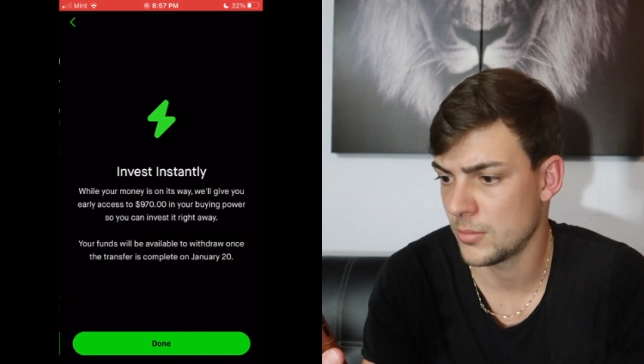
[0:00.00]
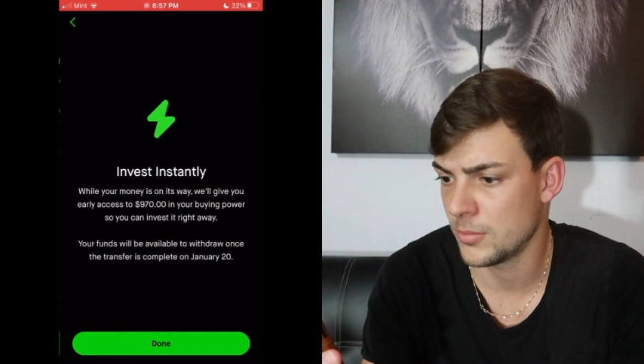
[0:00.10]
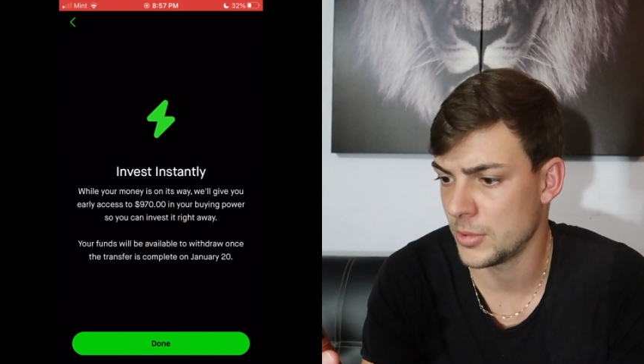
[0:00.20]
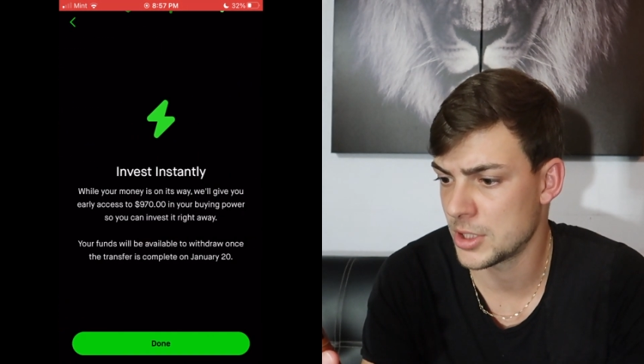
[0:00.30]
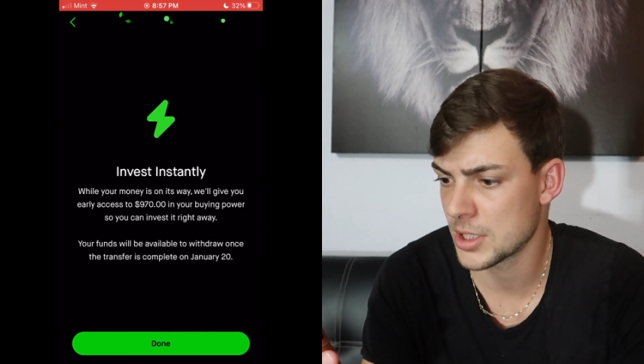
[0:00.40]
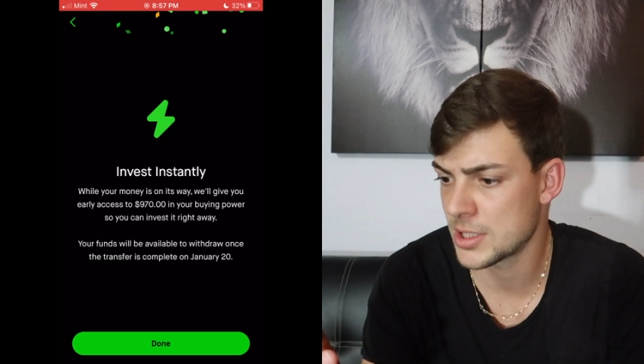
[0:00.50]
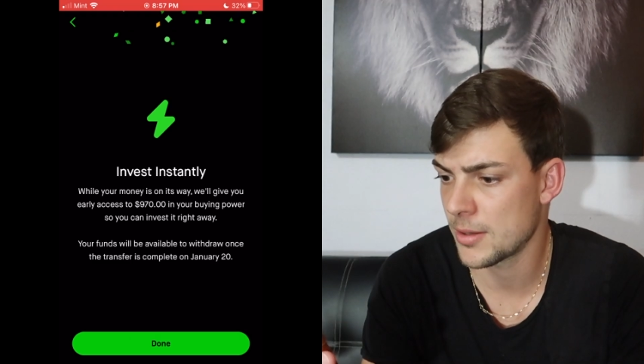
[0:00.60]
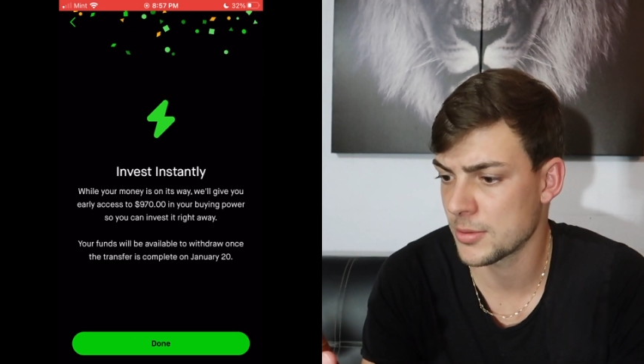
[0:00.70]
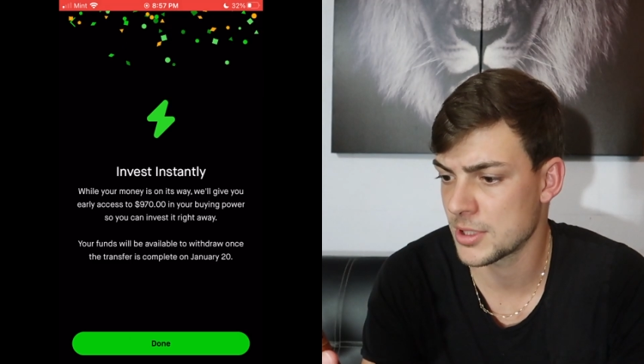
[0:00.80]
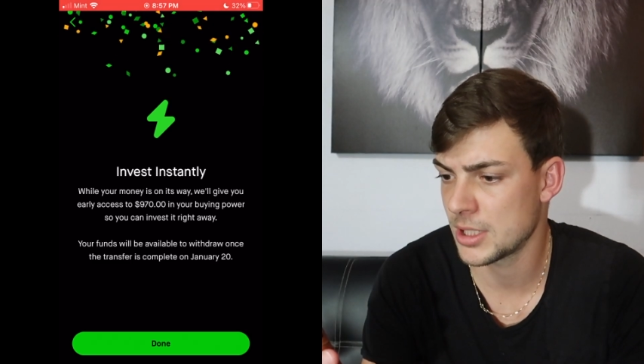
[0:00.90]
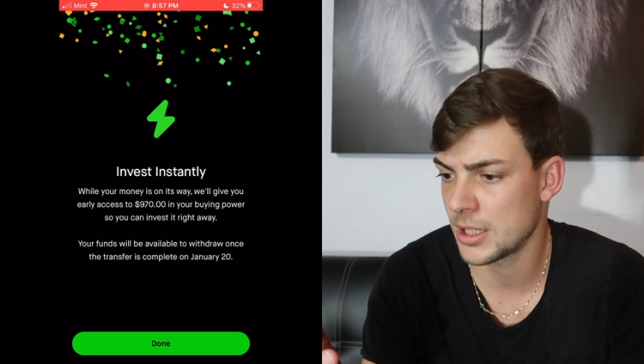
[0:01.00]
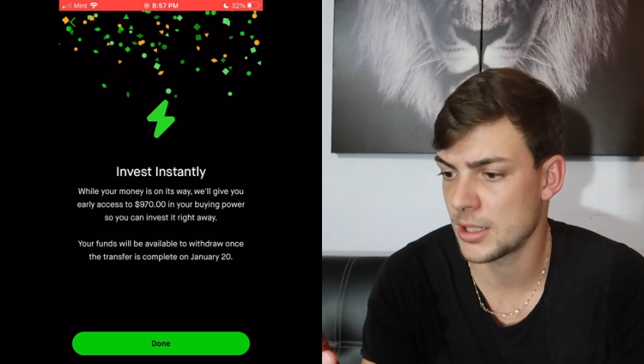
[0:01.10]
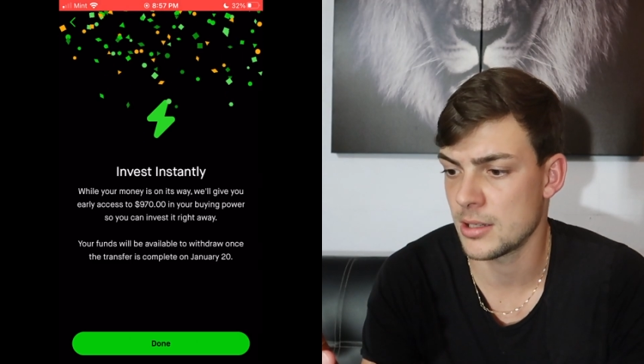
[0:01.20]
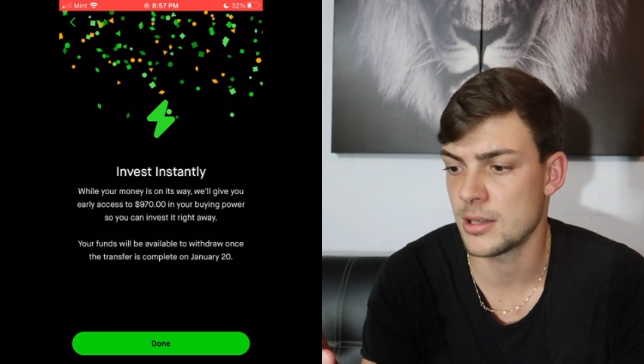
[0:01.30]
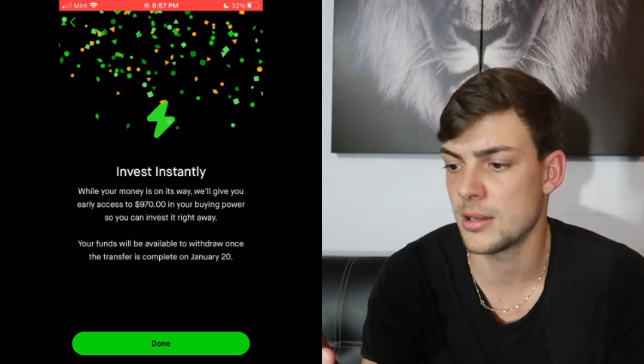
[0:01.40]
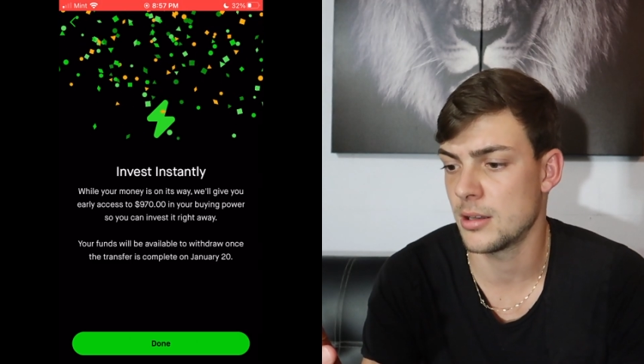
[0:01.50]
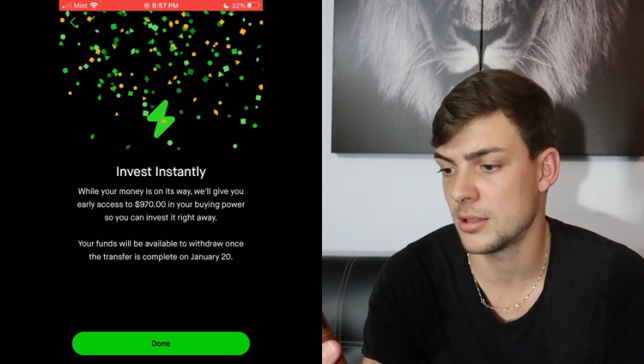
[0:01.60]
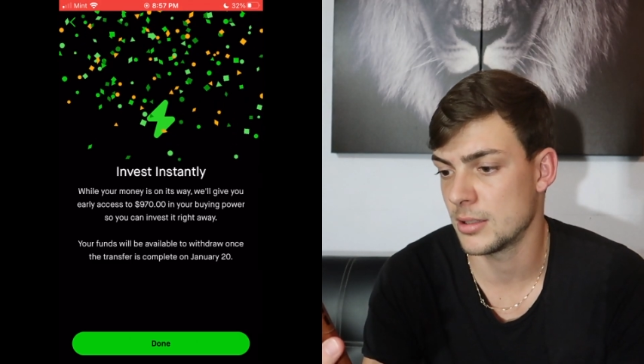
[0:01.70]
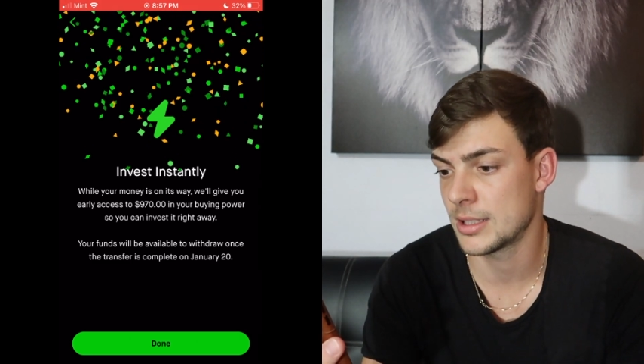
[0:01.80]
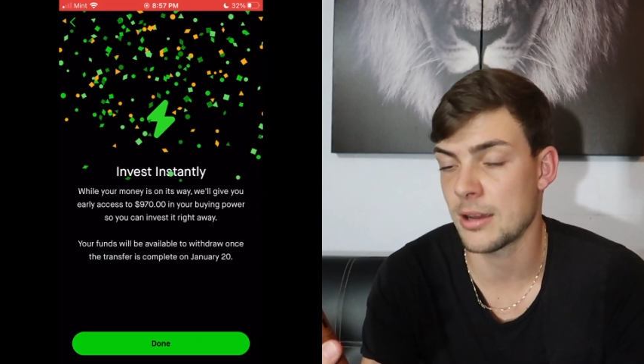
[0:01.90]
we just deposited
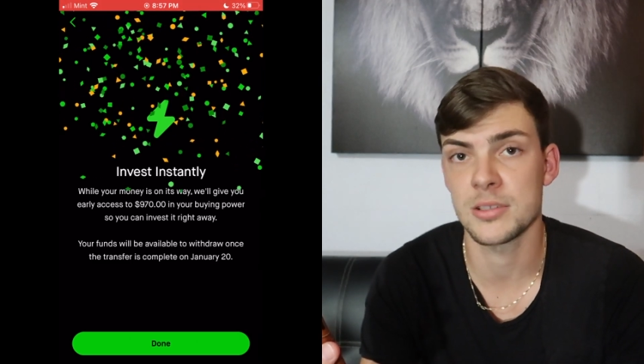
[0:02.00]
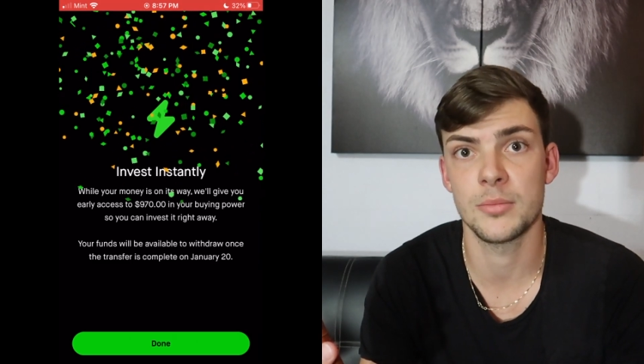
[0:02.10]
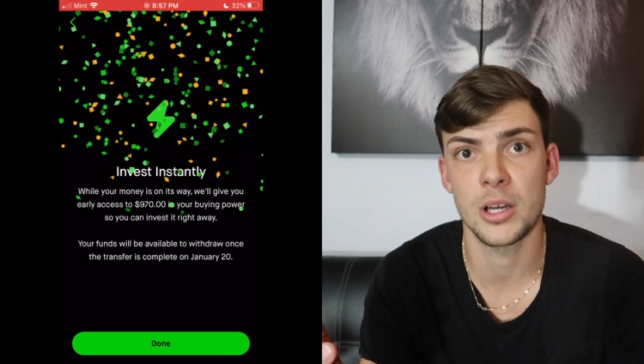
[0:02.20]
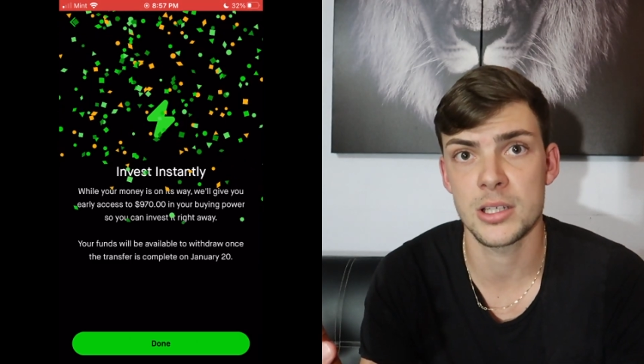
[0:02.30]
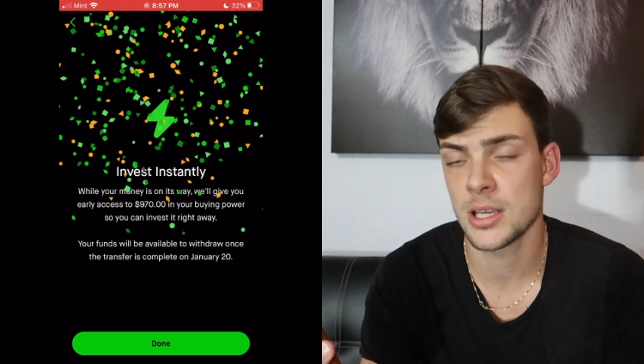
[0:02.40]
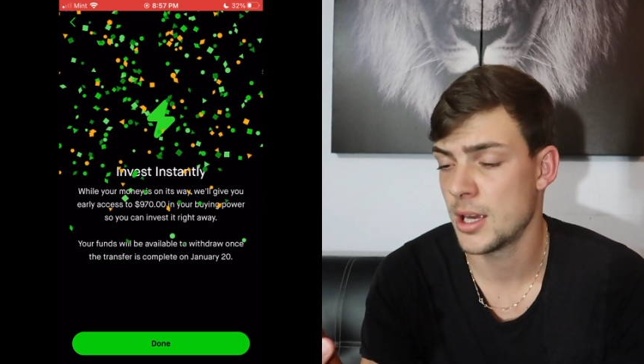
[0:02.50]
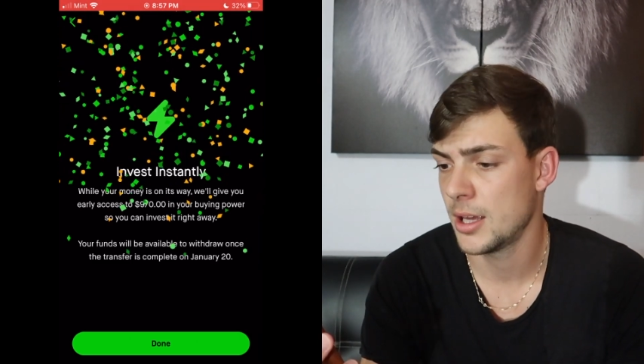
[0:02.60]
$1,000,